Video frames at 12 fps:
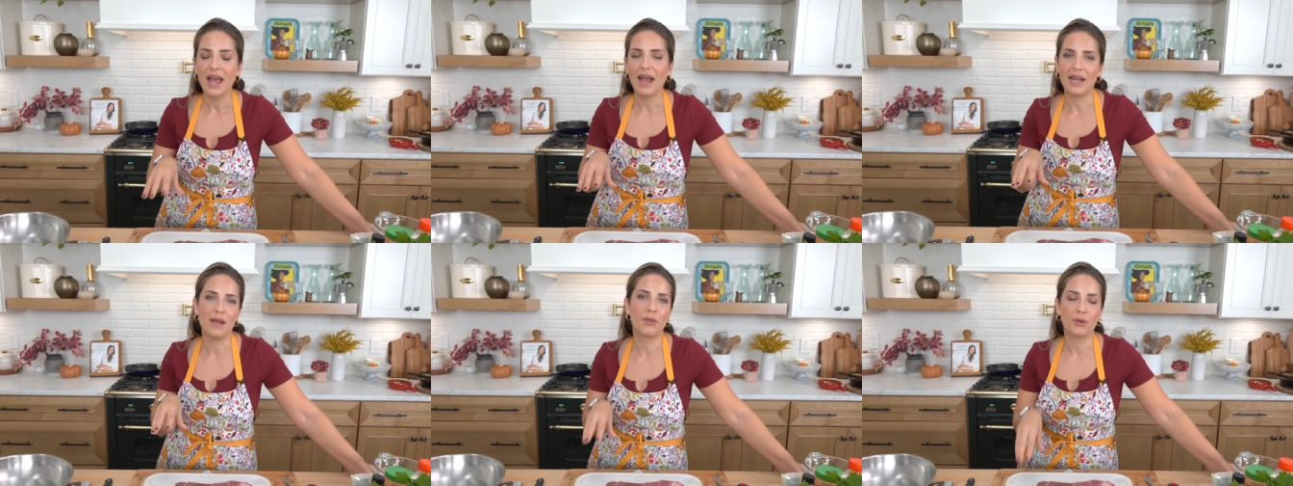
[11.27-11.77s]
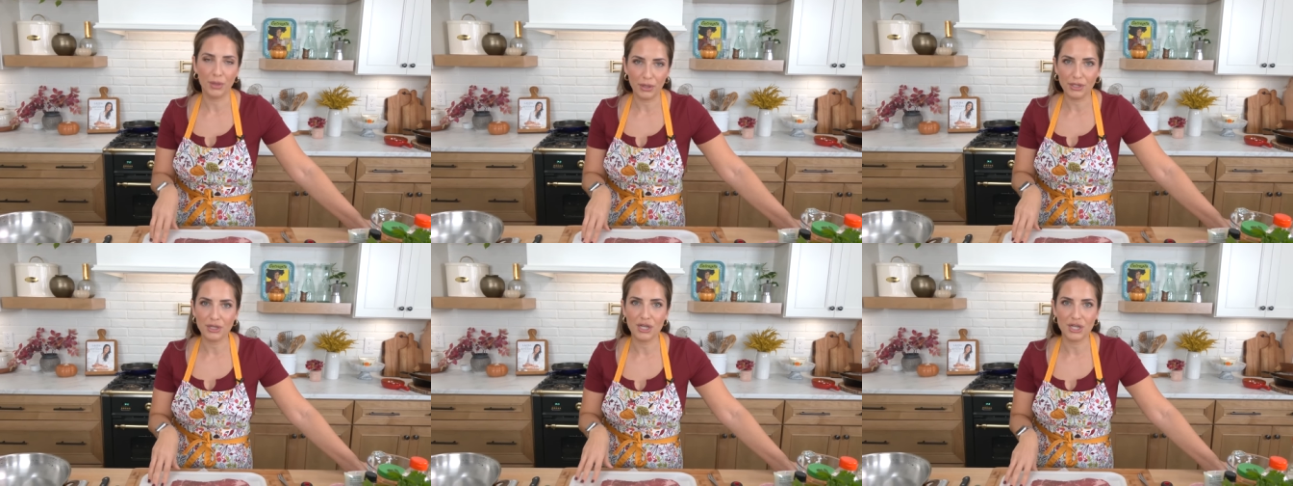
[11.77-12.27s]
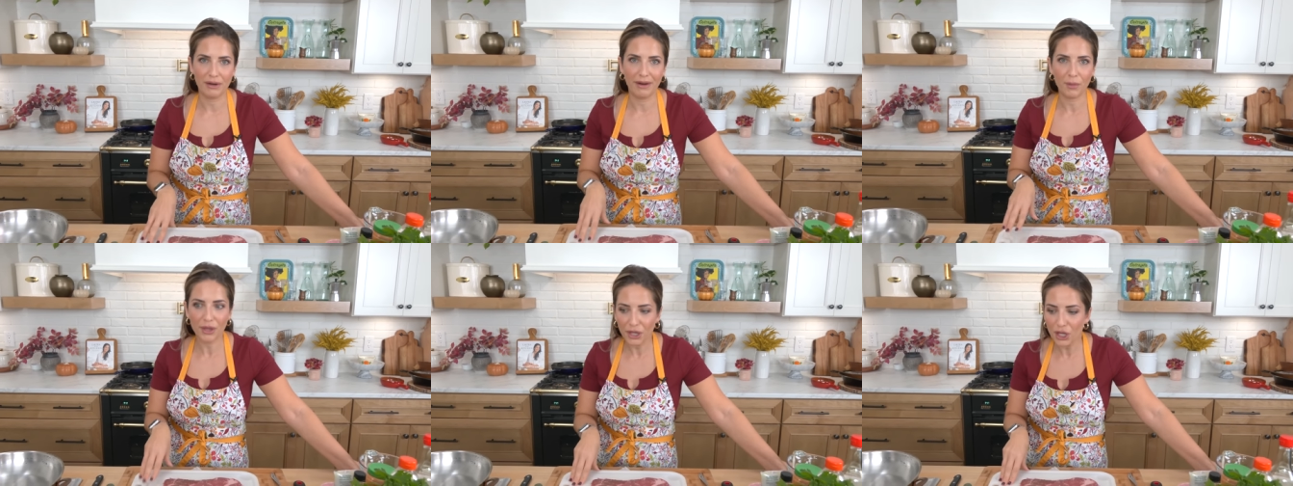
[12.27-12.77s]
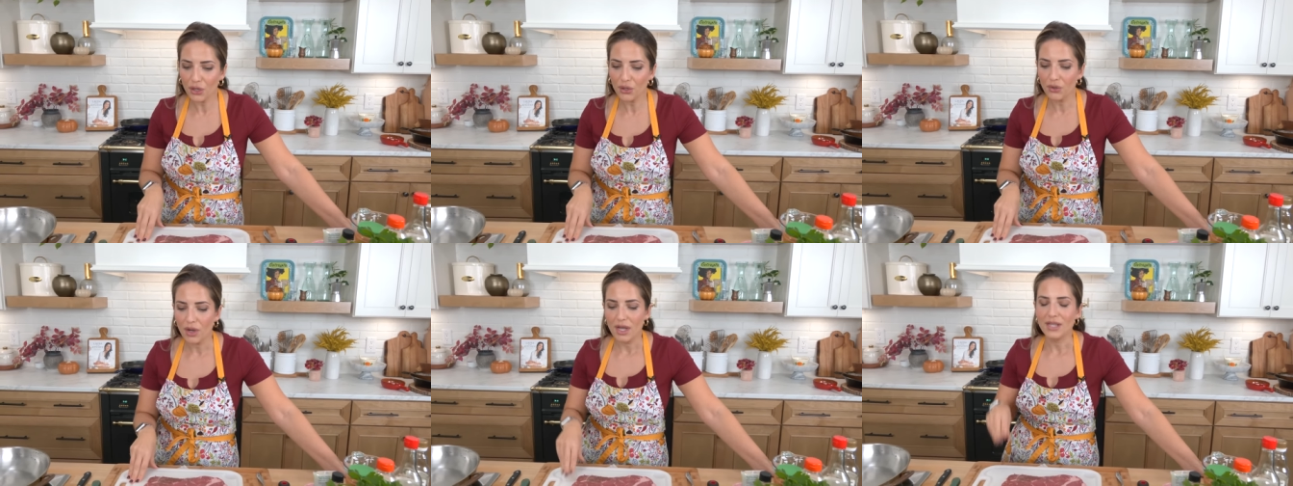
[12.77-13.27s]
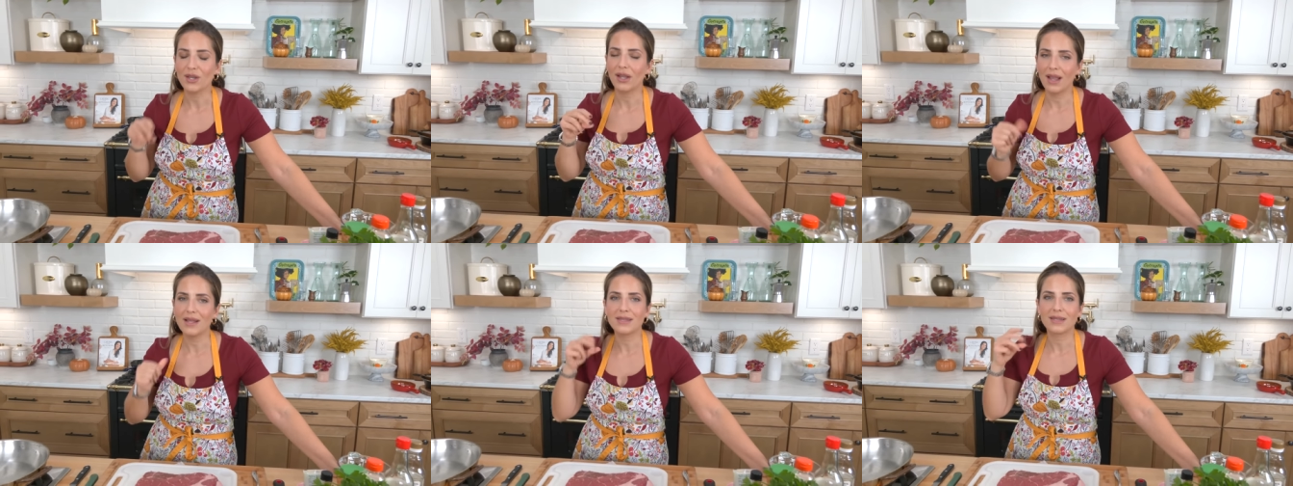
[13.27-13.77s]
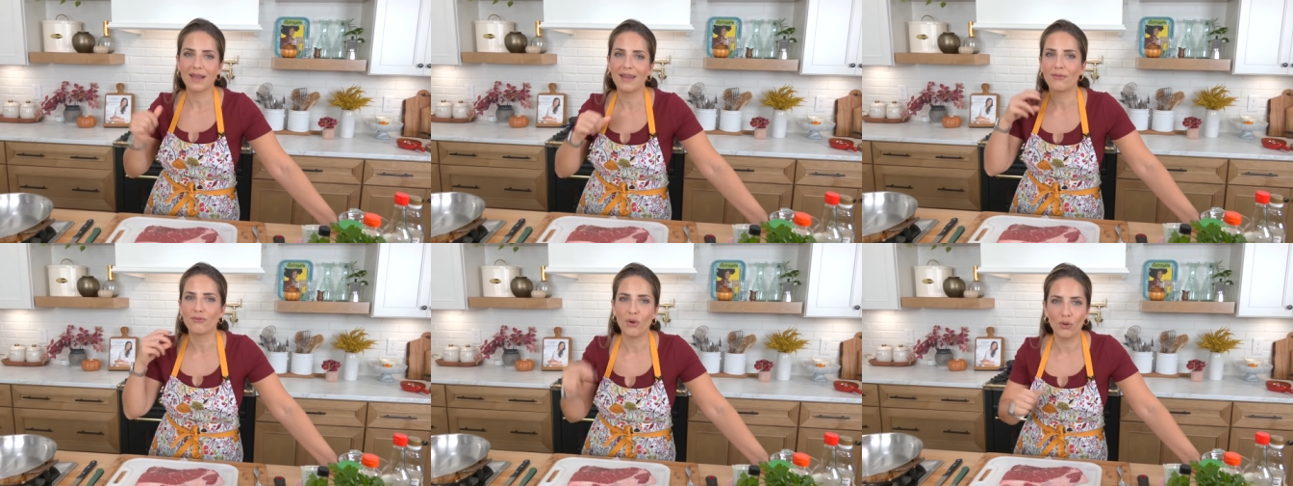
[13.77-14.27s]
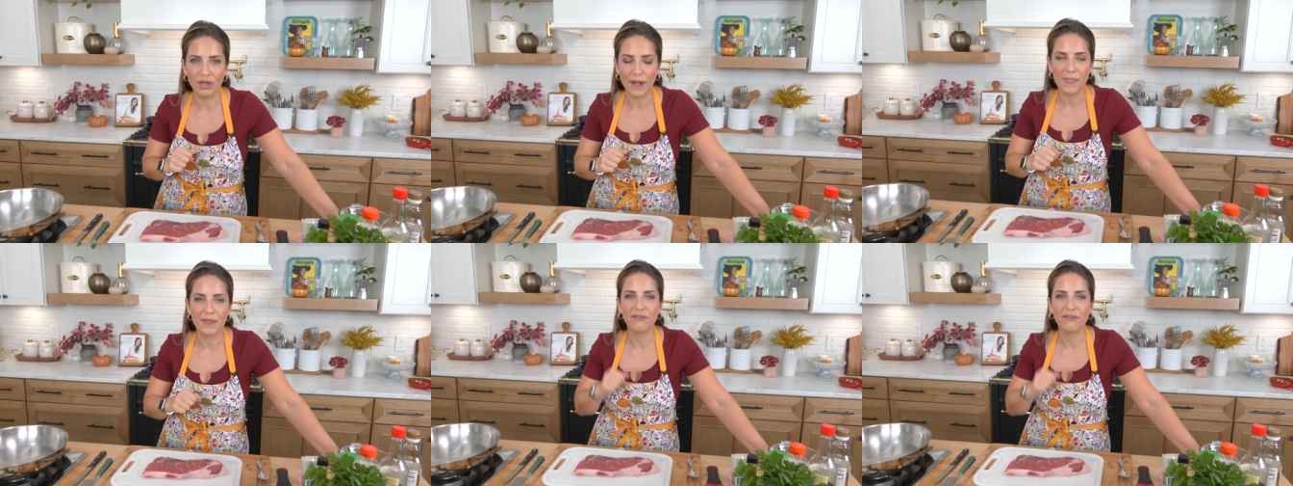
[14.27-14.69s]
and I'm thrilled to share it with you. So let's get rolling.